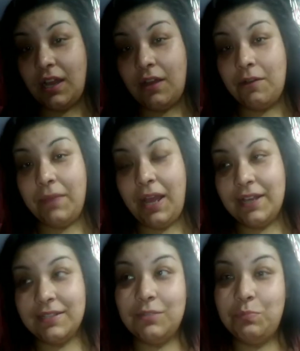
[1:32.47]

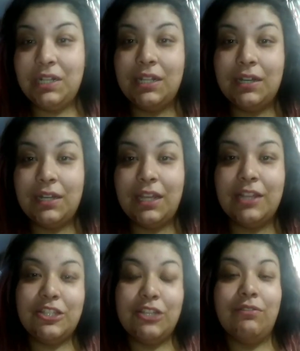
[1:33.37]
has to be done
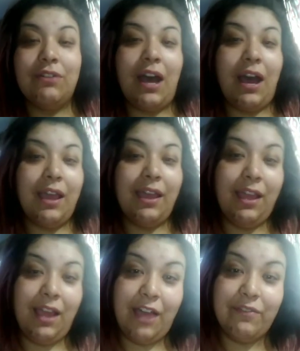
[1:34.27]
until
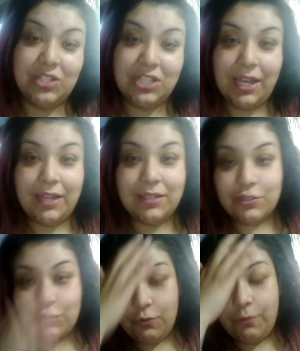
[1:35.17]
I have a chance
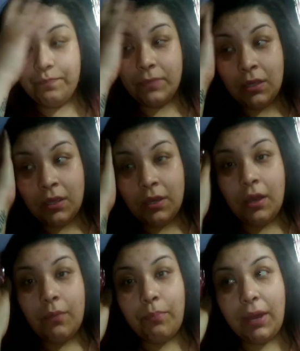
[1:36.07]
to
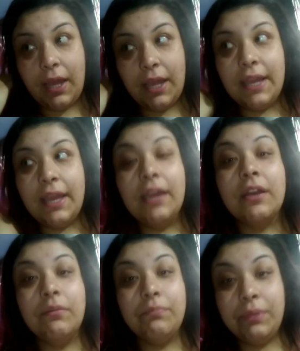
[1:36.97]
buy a
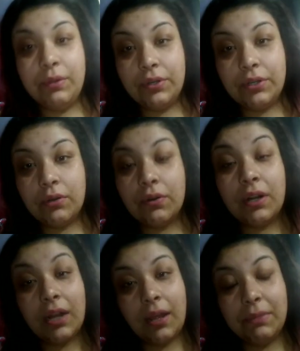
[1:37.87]
computer,
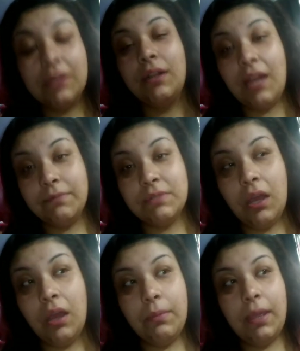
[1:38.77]
or I mean a
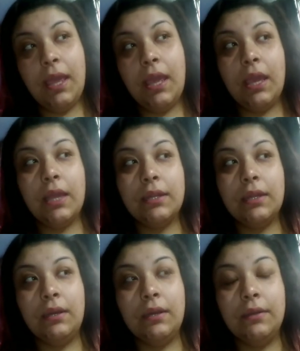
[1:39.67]
laptop, and
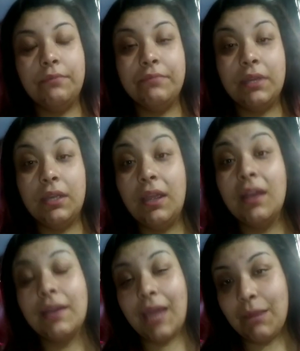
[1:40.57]

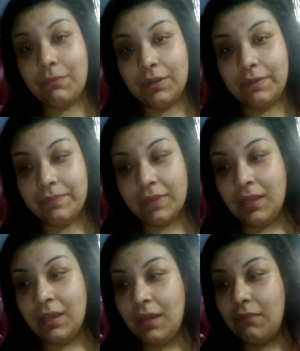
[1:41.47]
a camera.
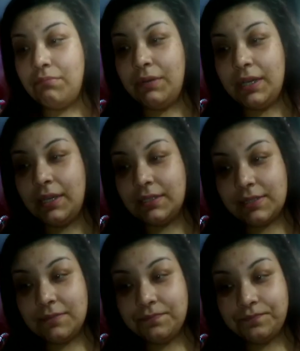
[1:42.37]

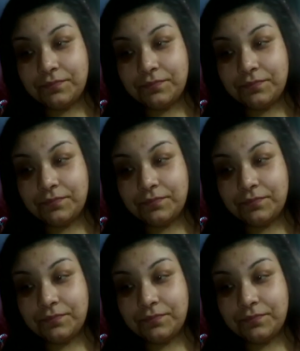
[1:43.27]
But